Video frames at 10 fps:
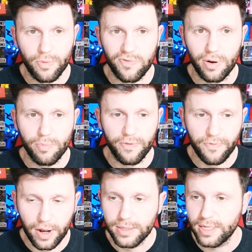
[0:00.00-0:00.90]
from the
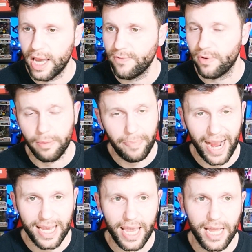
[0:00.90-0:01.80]
front end, from the
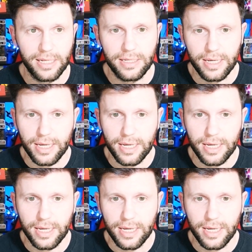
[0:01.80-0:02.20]
back end.